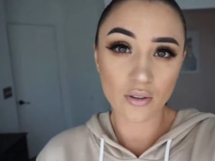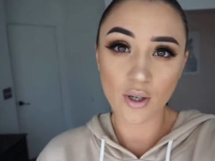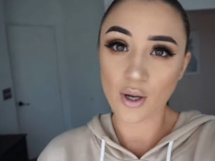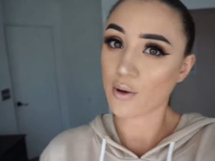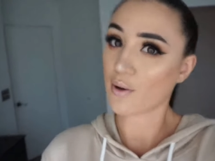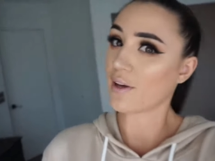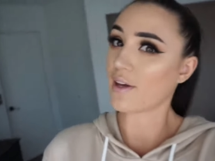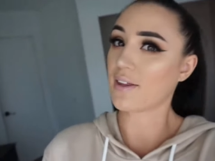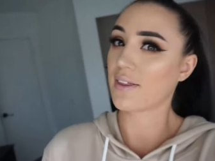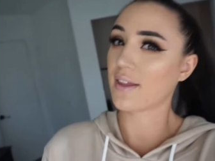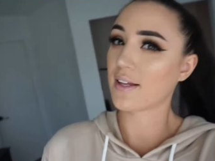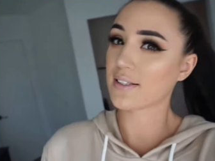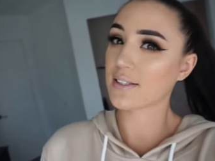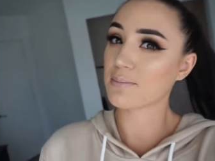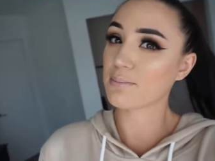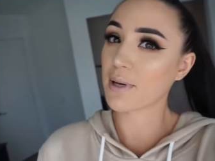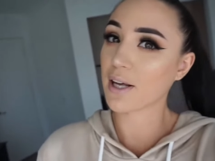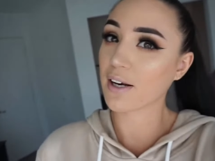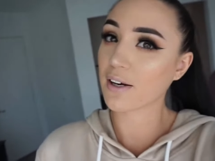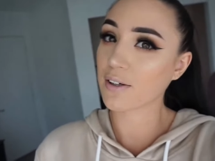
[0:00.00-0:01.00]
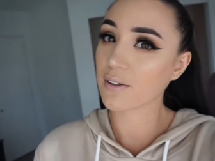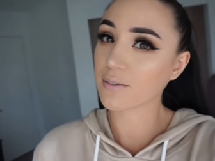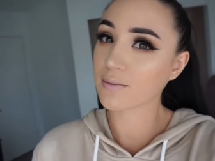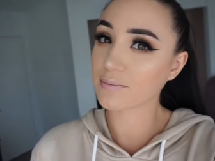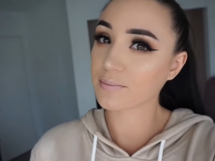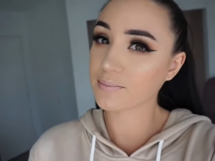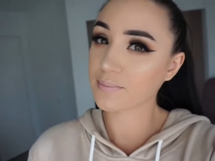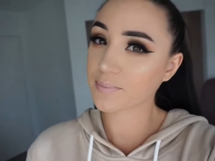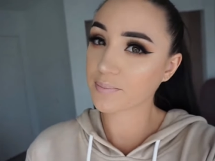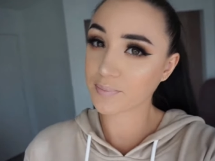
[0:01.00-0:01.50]
Okay, that's better.
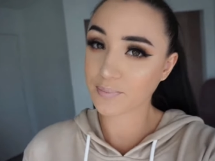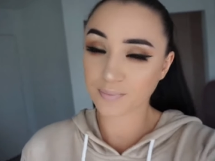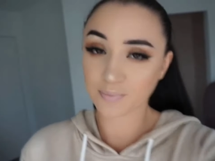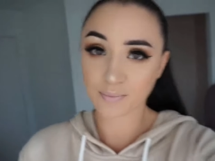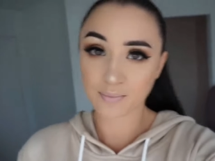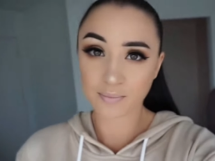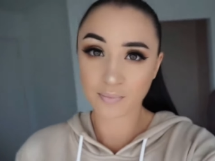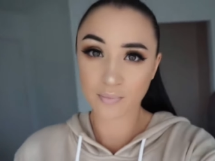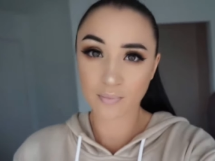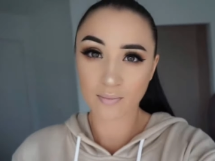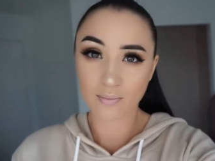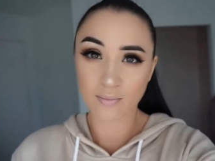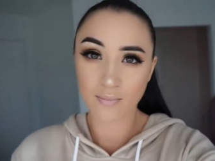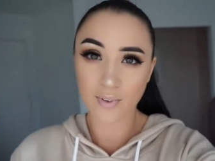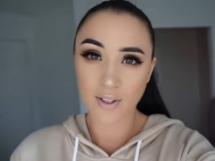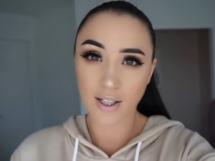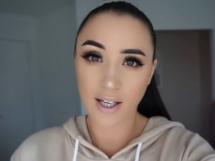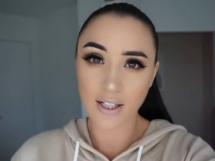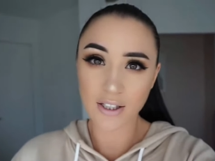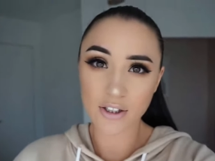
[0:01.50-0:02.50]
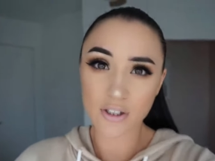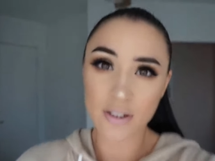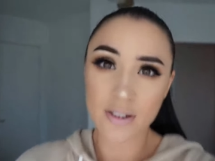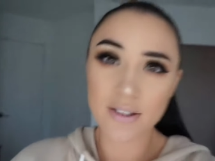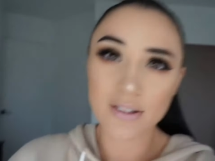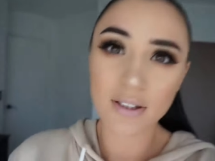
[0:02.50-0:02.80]
Actually